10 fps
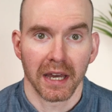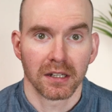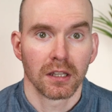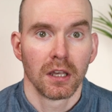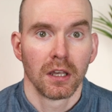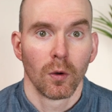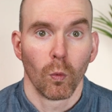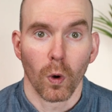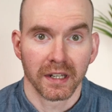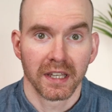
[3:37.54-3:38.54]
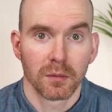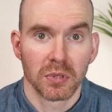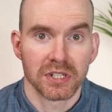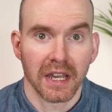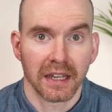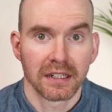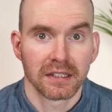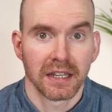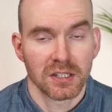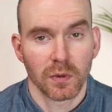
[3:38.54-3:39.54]
at one gig per
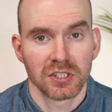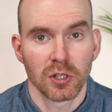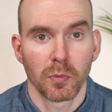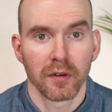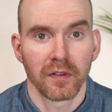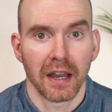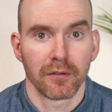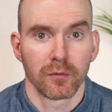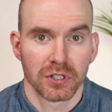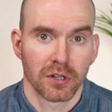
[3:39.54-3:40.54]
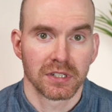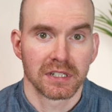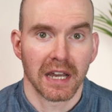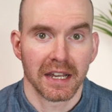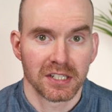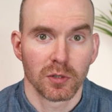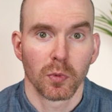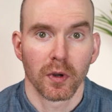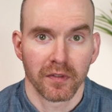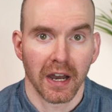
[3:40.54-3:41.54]
second, as well as two point five, which goes as high as two
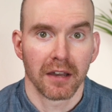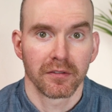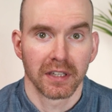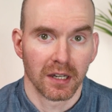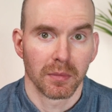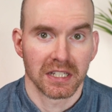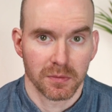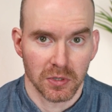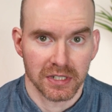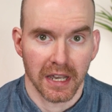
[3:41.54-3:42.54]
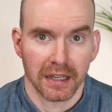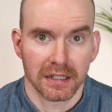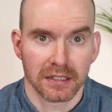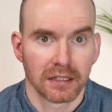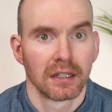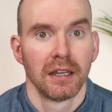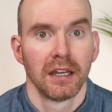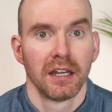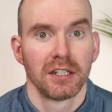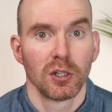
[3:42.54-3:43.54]
point five gigabytes per second.
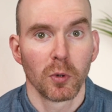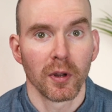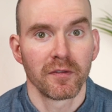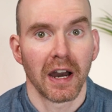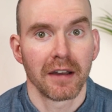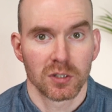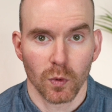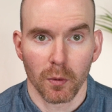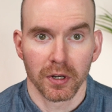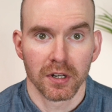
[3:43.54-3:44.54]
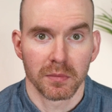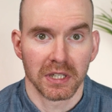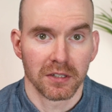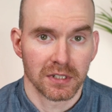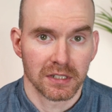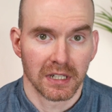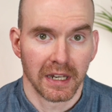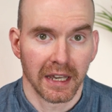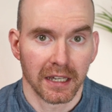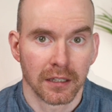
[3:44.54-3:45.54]
two point five is what we're going to be using
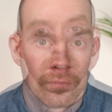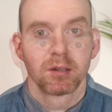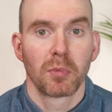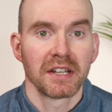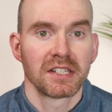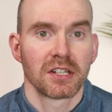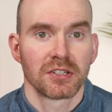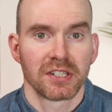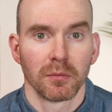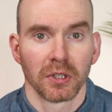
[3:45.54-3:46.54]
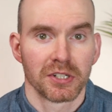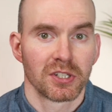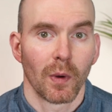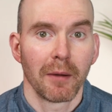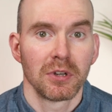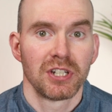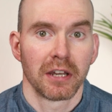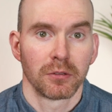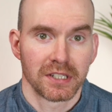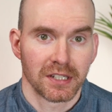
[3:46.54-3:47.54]
today. The prices are similar, so I would
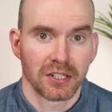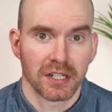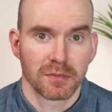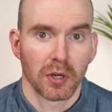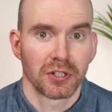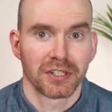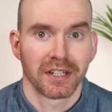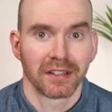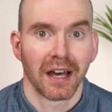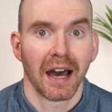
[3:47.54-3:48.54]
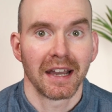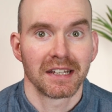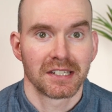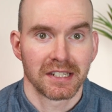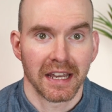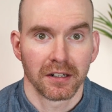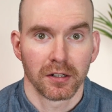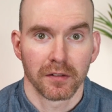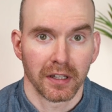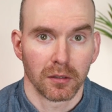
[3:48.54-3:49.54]
generally suggest purchasing the highest
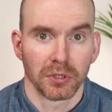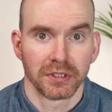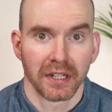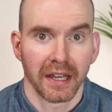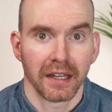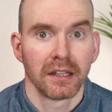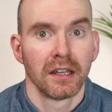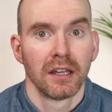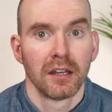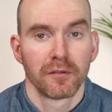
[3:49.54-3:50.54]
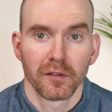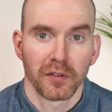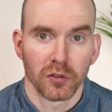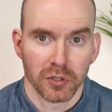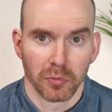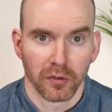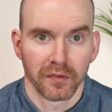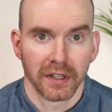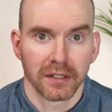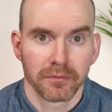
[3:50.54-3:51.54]
standard available today for
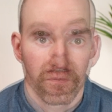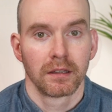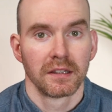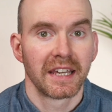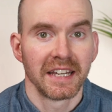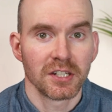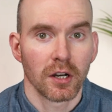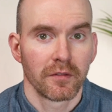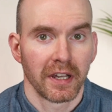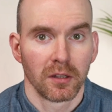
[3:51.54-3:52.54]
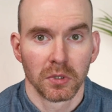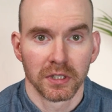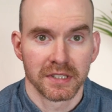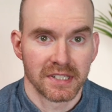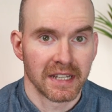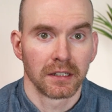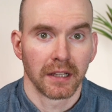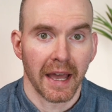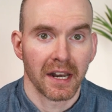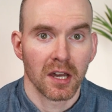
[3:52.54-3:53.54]
future-proofing. The kits are available in
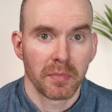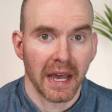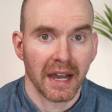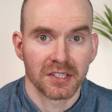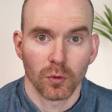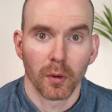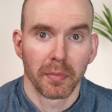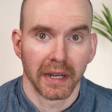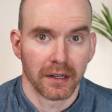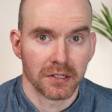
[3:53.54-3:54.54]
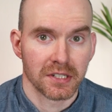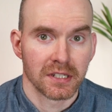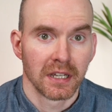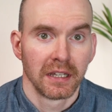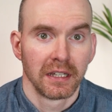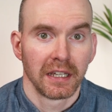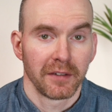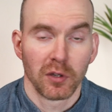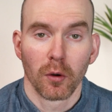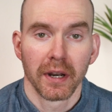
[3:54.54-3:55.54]
single add-on packs or pairs.
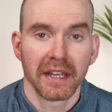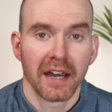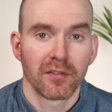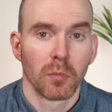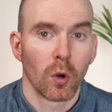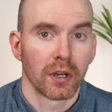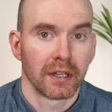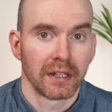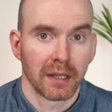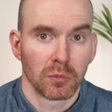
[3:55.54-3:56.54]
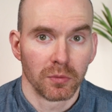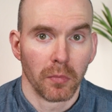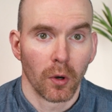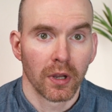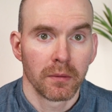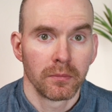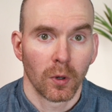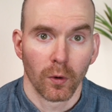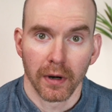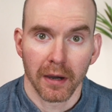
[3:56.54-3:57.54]
If you already have a MoCA-enabled modem
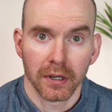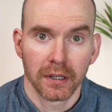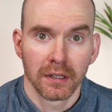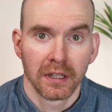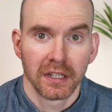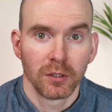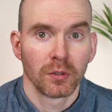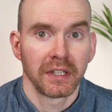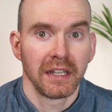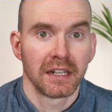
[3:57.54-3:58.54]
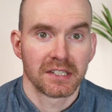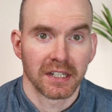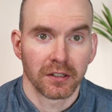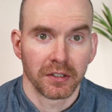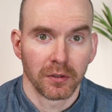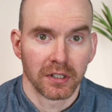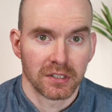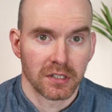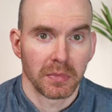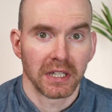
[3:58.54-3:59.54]
or router, you only need a single
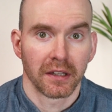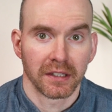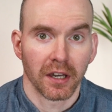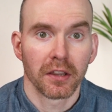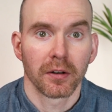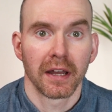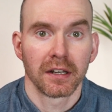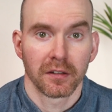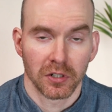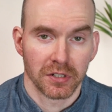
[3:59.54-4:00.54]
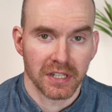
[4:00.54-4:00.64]
unit to be on the other end of your